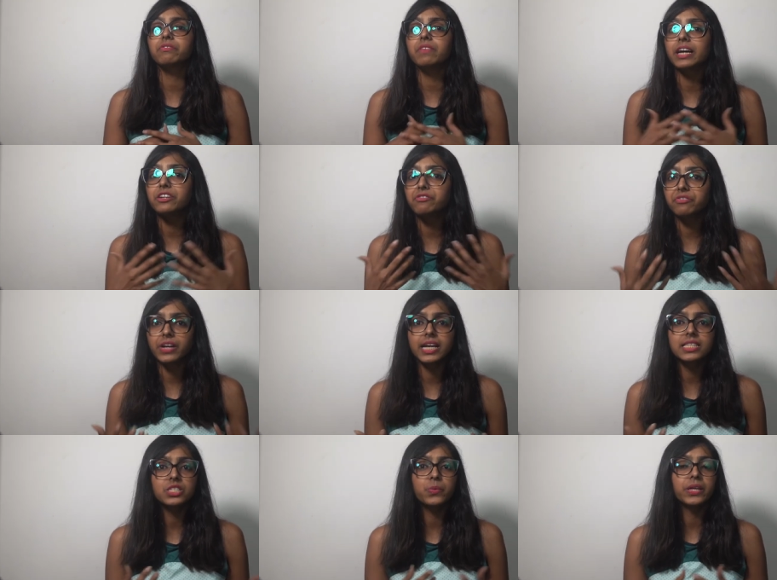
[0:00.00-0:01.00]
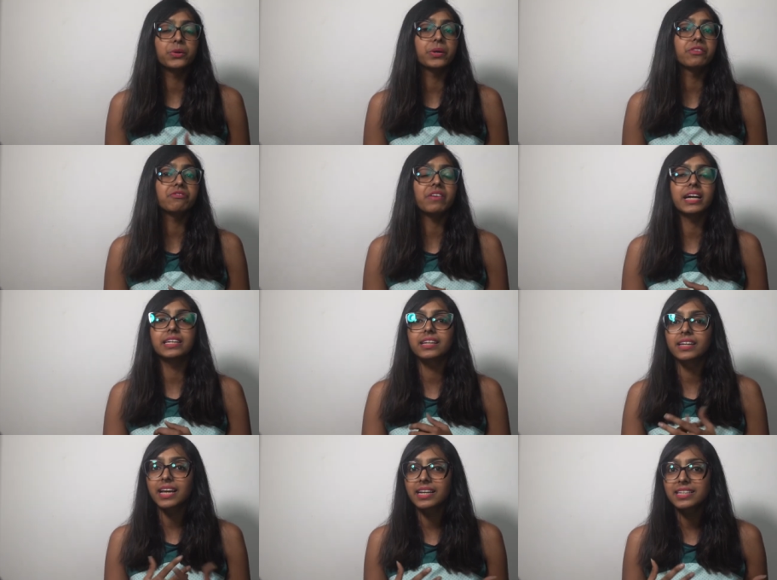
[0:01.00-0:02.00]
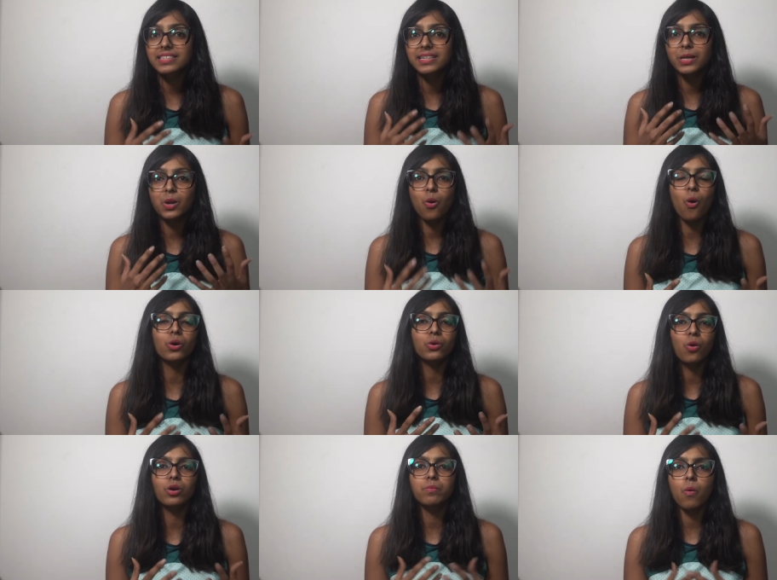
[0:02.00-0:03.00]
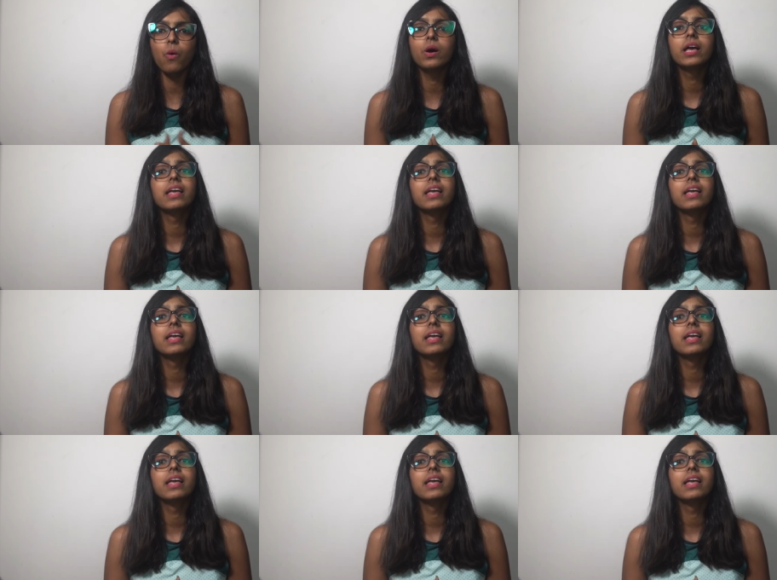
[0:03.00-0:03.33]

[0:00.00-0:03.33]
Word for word: find friends where you can find clients and a lot lot more